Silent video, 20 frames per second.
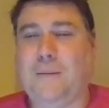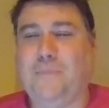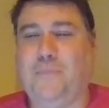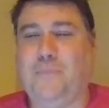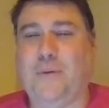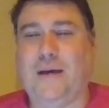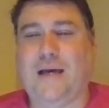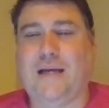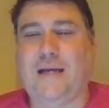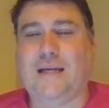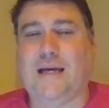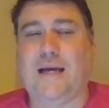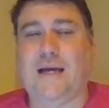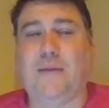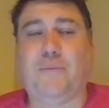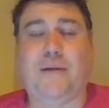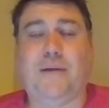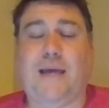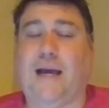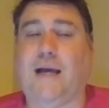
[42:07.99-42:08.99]
but
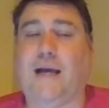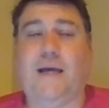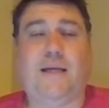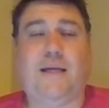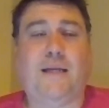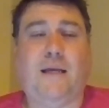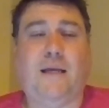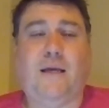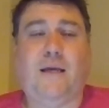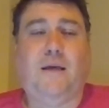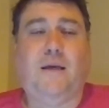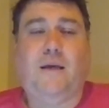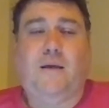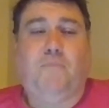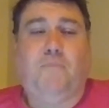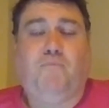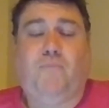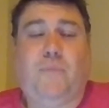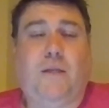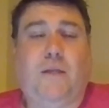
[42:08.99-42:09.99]
yeah,
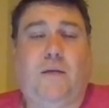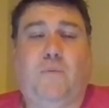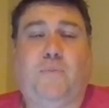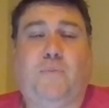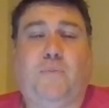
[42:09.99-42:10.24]
it was